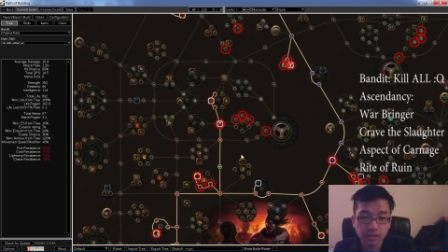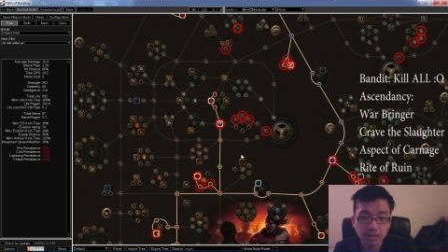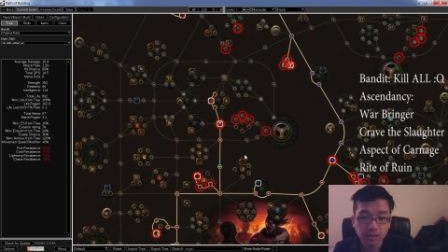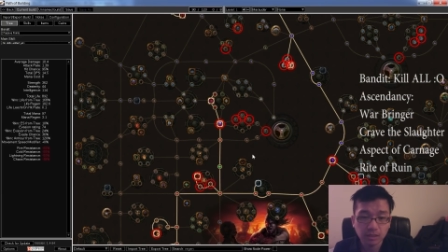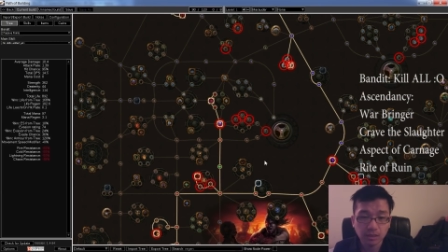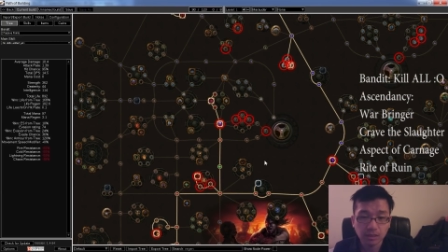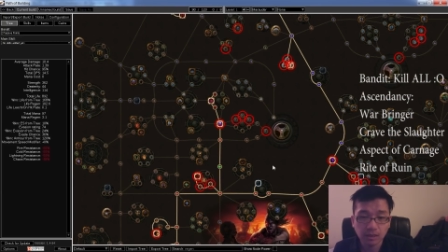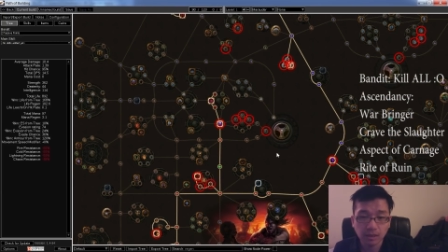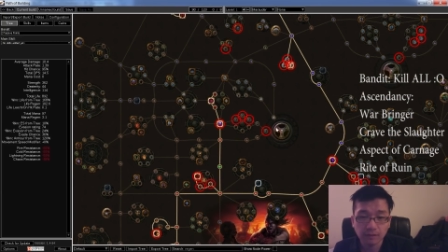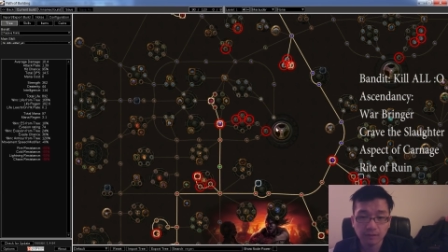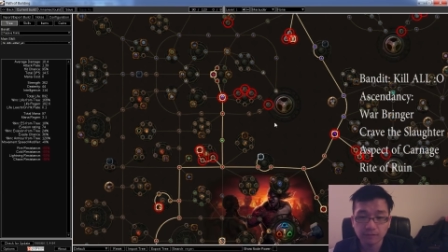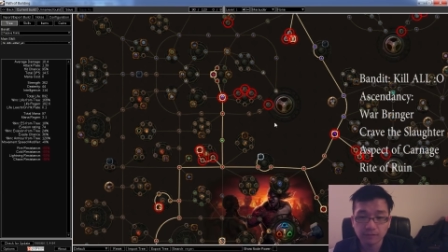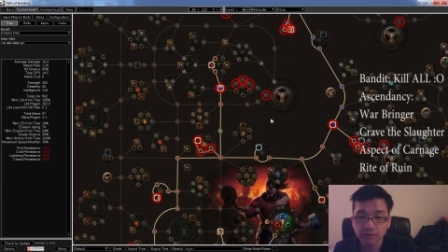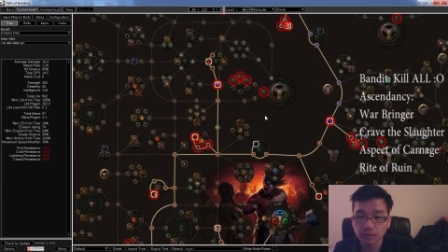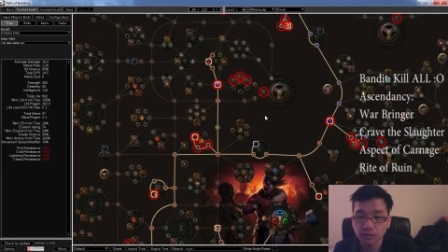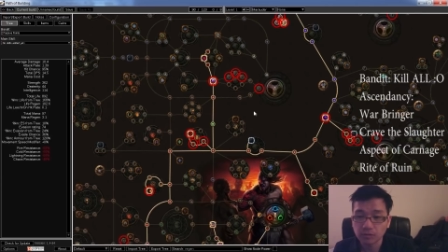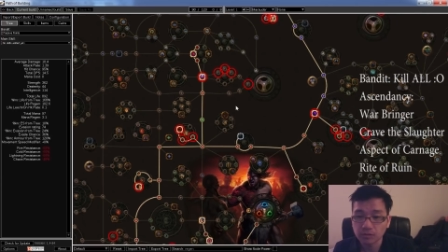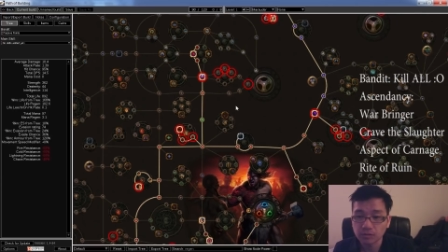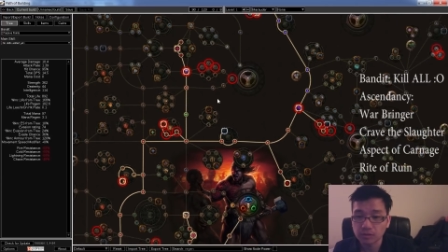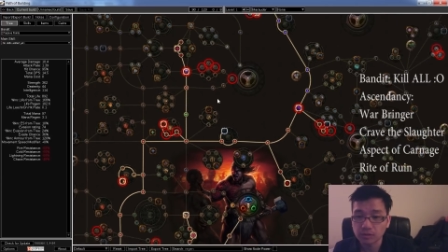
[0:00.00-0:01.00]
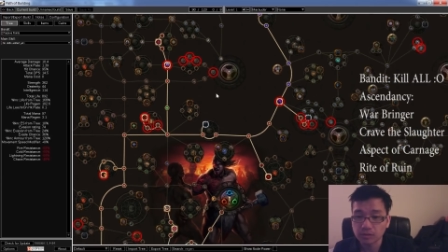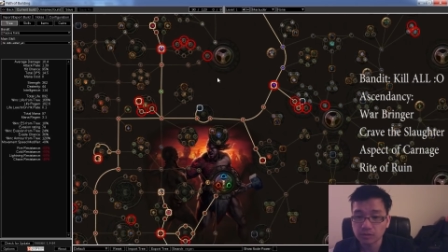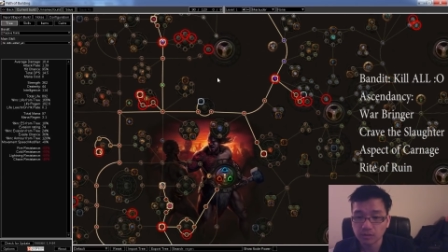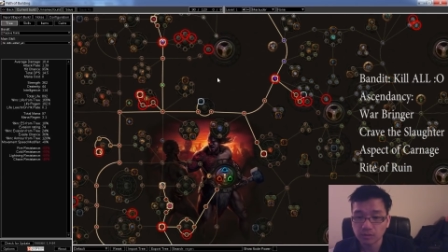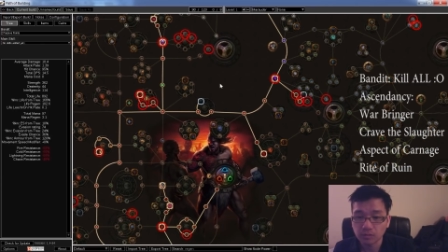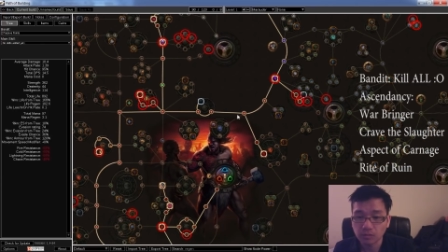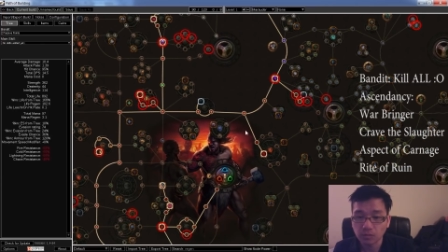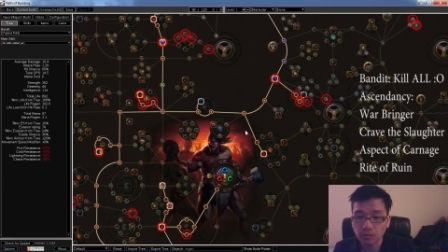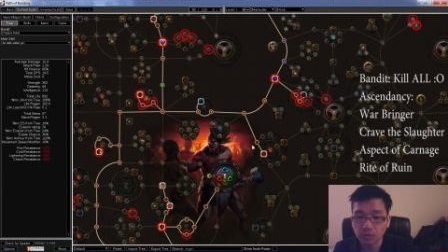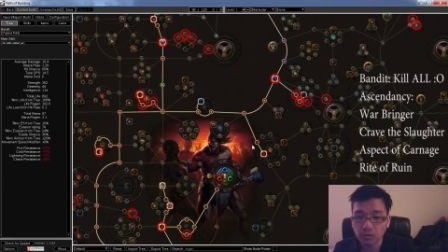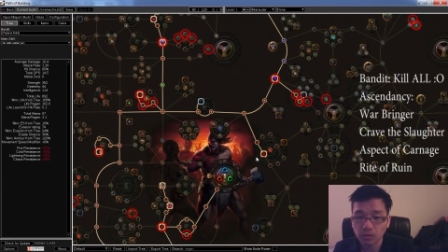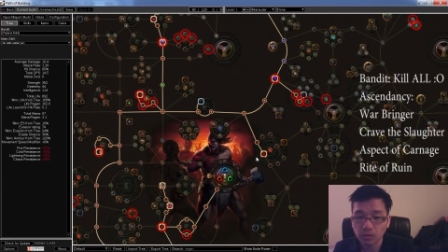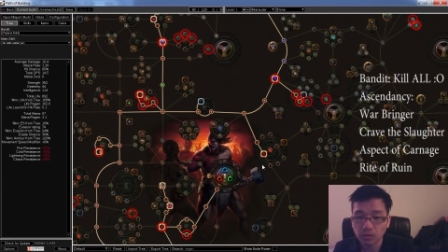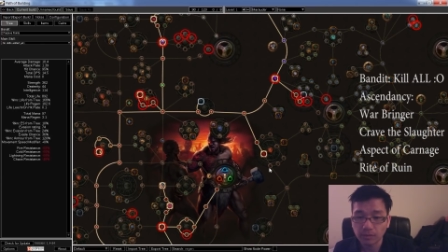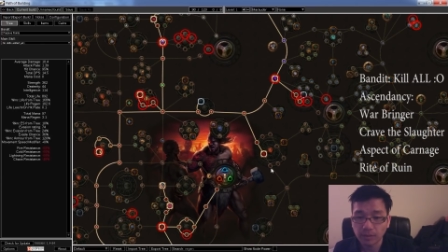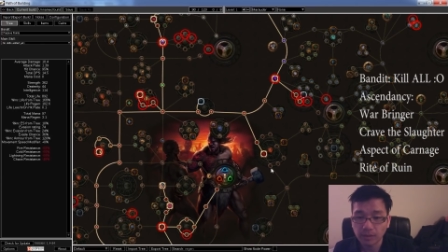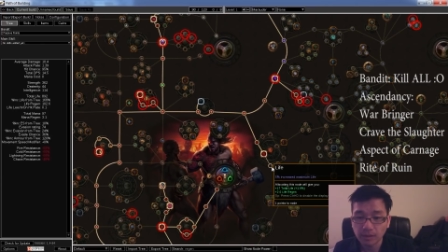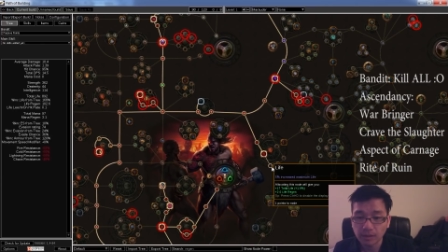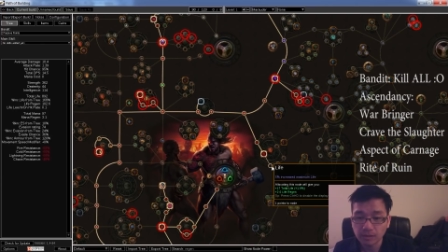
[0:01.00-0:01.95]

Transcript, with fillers: life nodes you can worry about.